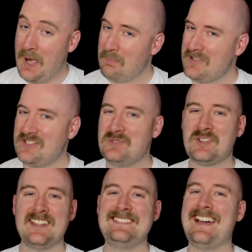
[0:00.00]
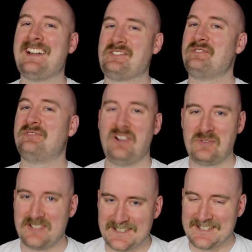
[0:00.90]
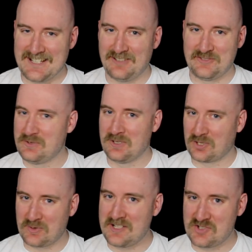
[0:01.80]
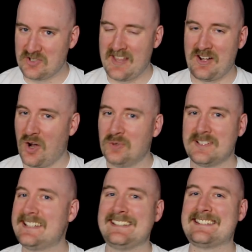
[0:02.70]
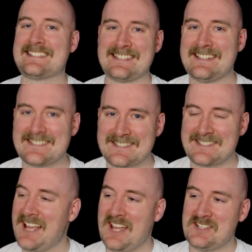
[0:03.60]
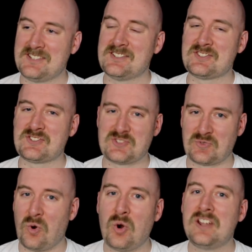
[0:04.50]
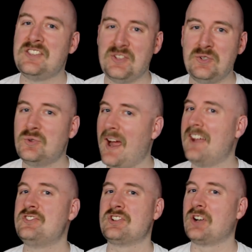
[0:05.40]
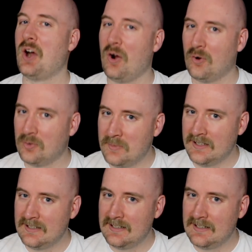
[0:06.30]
but you cannot devote yourself to a creature that only exists to destroy you and your home.